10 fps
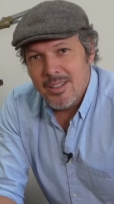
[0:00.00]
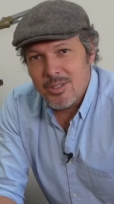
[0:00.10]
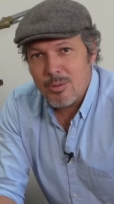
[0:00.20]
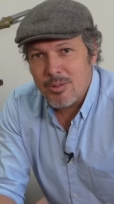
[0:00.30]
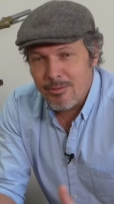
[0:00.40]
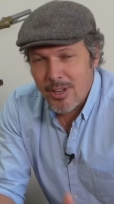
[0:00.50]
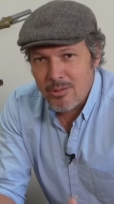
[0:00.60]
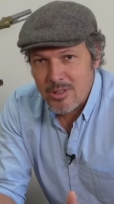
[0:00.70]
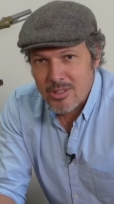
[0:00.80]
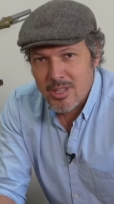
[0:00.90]
So if you
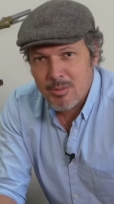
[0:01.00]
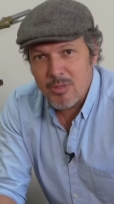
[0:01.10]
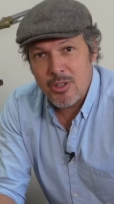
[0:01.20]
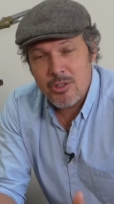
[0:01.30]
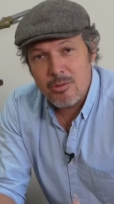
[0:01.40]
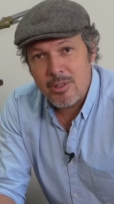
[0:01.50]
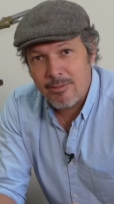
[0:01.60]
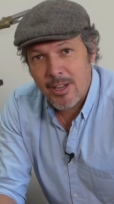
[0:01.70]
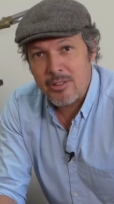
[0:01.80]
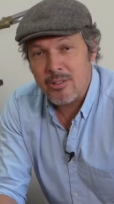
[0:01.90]
follow these steps, you will surely
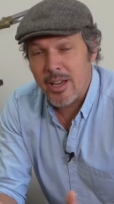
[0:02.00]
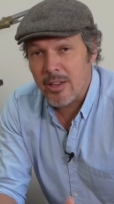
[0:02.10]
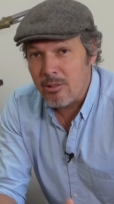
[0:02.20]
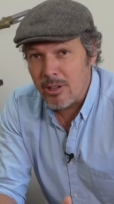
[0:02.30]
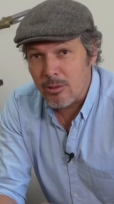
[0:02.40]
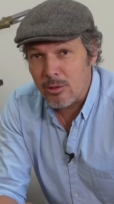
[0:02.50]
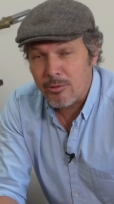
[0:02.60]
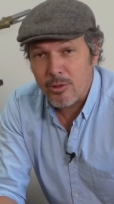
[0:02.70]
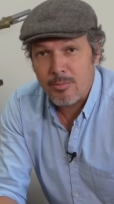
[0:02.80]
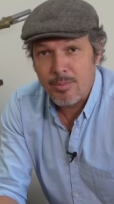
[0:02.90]
find your accurate load
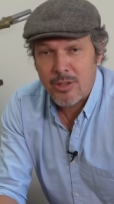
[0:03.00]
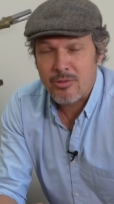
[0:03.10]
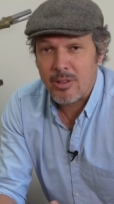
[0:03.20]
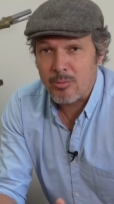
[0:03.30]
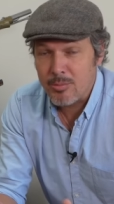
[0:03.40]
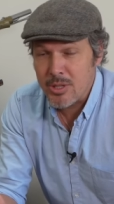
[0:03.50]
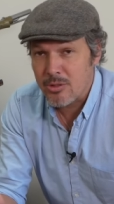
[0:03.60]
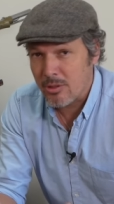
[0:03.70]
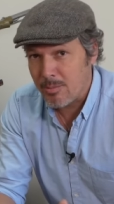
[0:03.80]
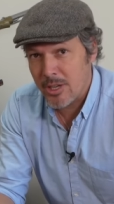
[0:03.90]
for your patch roundball
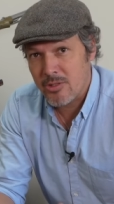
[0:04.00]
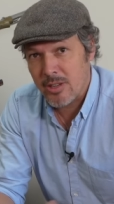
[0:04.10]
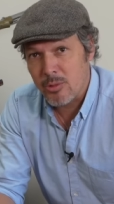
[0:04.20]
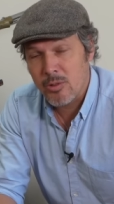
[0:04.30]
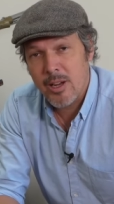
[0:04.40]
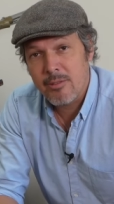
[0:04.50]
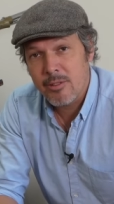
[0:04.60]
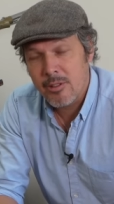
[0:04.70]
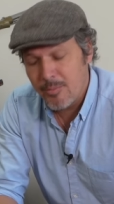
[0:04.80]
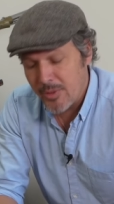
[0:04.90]
pistol or patch roundball
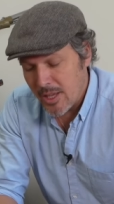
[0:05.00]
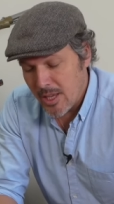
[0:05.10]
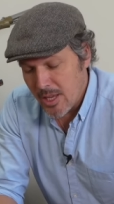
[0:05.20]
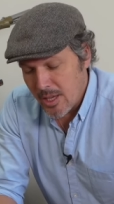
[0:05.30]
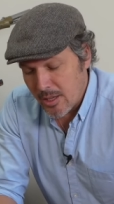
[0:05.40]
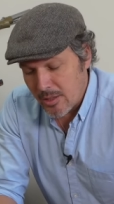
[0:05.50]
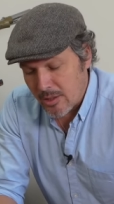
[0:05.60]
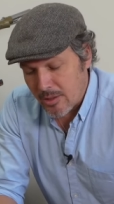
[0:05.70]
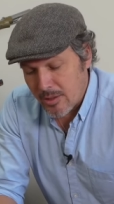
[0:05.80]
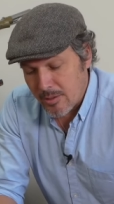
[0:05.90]
rifle.
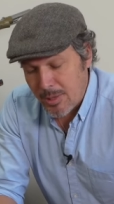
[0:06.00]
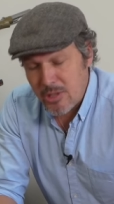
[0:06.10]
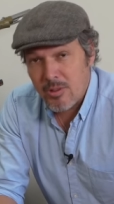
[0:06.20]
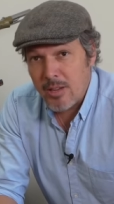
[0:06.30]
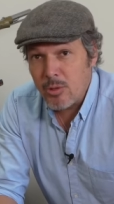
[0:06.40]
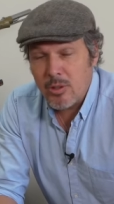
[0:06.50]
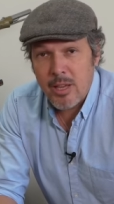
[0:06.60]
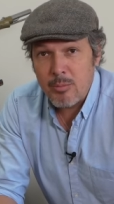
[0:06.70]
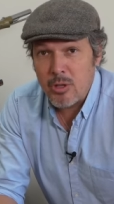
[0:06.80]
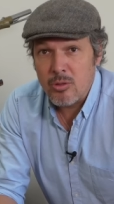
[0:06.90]
The patch roundball
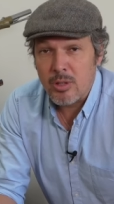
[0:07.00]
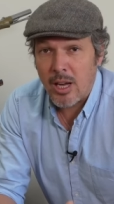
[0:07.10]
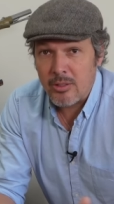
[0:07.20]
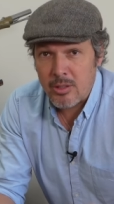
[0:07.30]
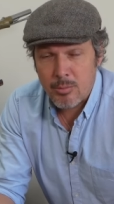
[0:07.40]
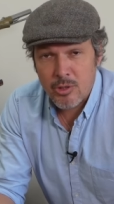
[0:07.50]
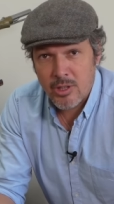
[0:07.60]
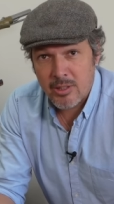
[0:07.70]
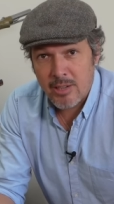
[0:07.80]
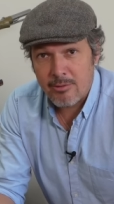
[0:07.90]
can be a good hunting
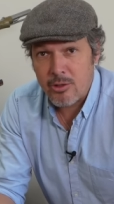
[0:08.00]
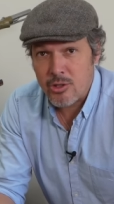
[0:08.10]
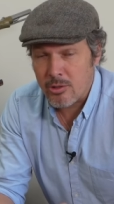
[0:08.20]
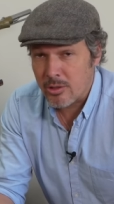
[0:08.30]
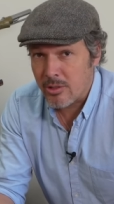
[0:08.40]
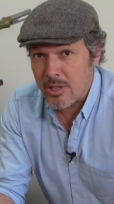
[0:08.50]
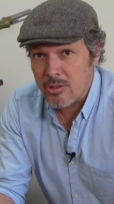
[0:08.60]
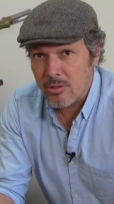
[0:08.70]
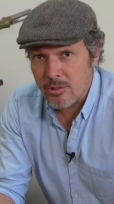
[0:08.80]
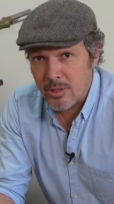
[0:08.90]
projectile for short
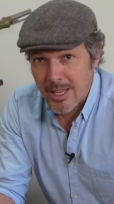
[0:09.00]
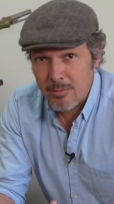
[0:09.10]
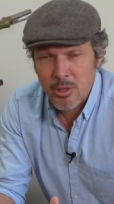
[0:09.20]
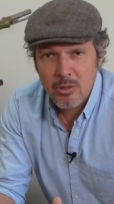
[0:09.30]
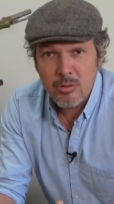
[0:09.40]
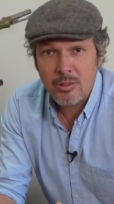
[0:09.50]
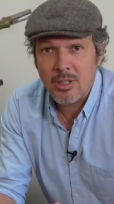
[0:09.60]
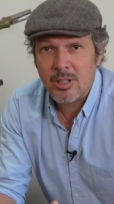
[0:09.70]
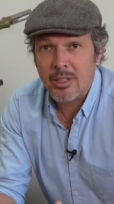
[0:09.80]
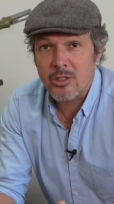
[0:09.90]
range, or it can be a good
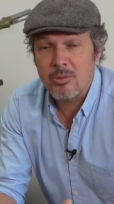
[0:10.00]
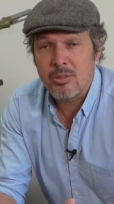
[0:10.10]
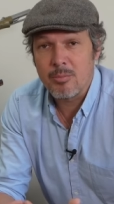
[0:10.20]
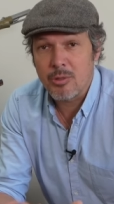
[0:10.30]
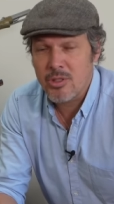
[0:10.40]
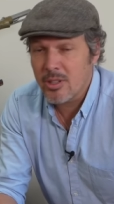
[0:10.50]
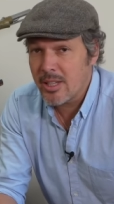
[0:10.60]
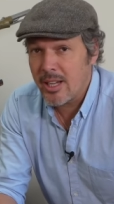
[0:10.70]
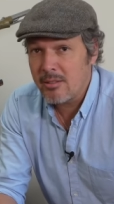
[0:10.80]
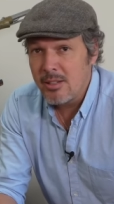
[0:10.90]
target shooting
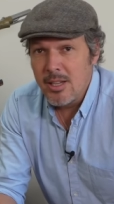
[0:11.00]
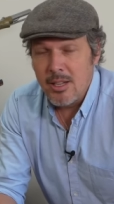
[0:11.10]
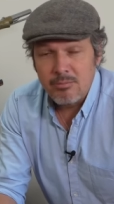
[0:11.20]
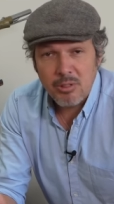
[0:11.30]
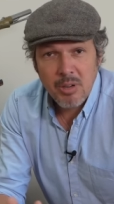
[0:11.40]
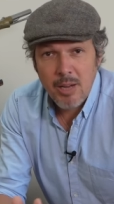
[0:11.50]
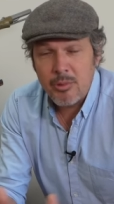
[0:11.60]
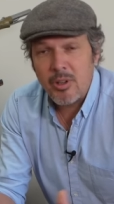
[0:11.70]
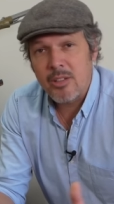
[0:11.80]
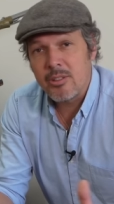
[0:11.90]
projectile for up
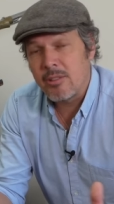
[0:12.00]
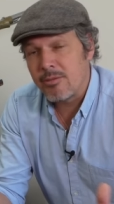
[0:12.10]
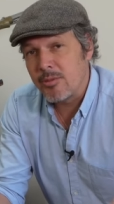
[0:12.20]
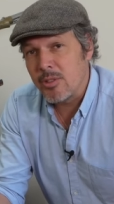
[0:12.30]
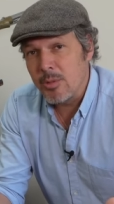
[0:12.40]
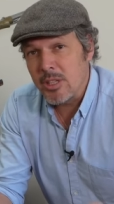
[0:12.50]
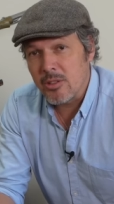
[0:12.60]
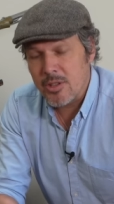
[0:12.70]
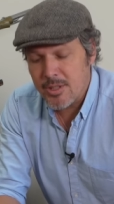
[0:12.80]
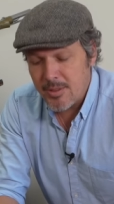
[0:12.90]
to 150
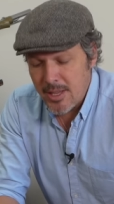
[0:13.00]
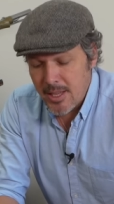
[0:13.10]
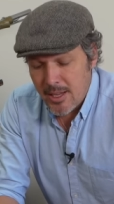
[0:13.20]
meters.